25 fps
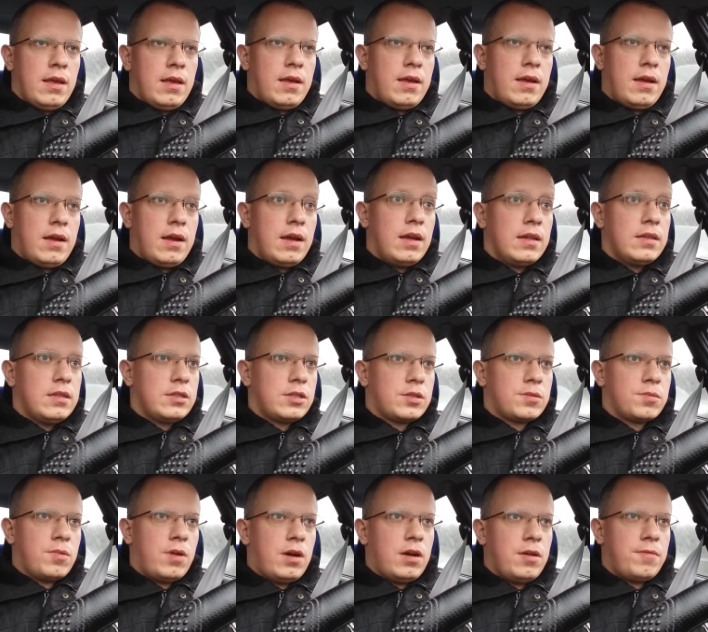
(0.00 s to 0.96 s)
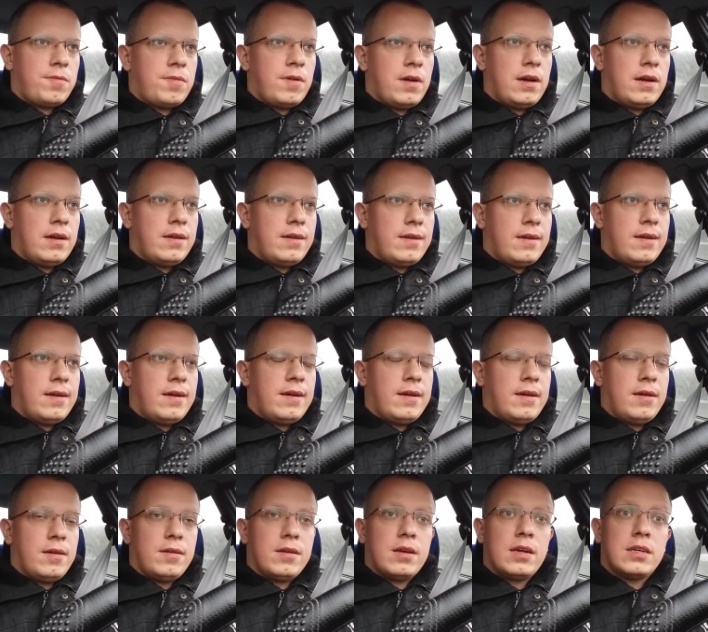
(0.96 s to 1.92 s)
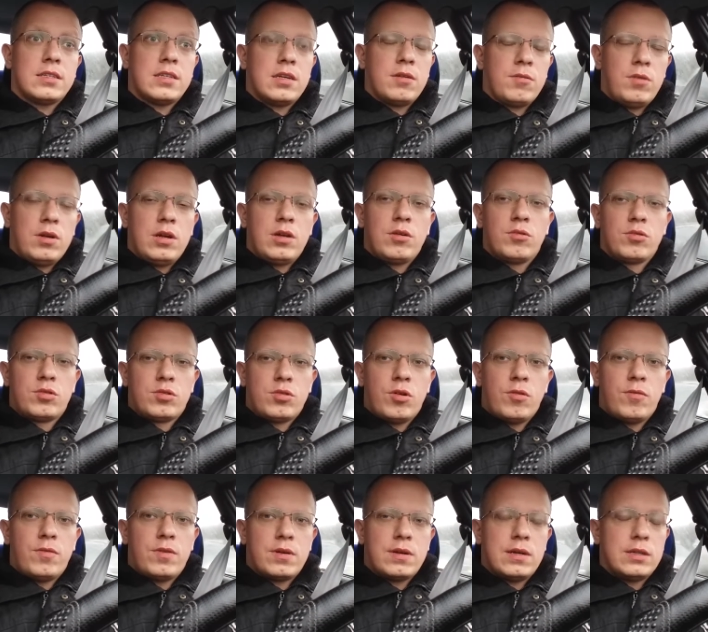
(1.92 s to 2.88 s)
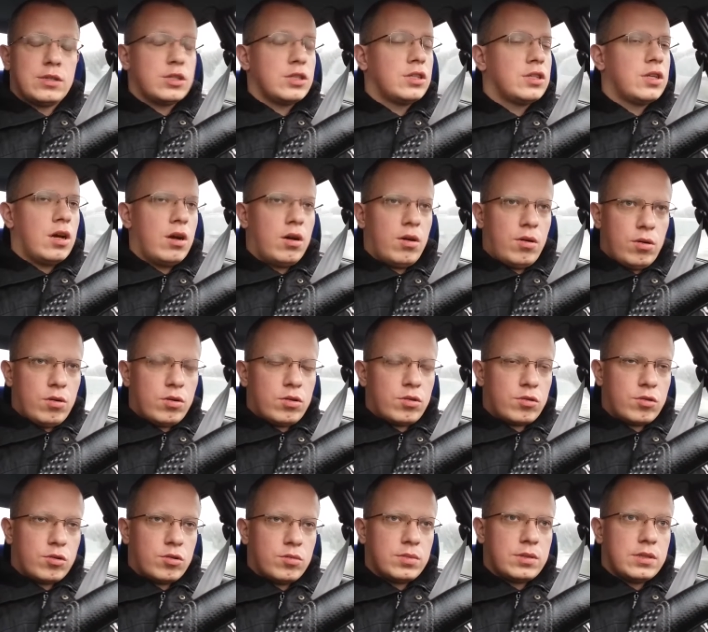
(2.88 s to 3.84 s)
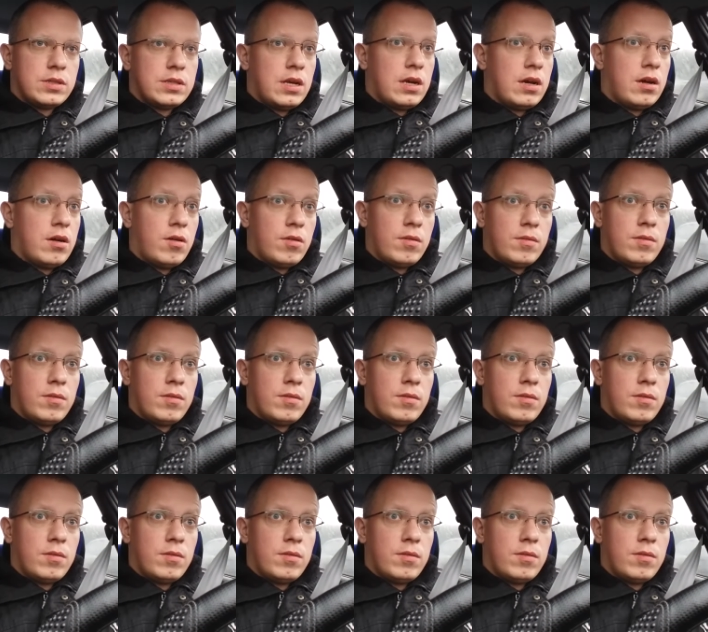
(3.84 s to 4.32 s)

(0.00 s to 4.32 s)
And this Wi-Fi has a really good coverage in all rooms, in the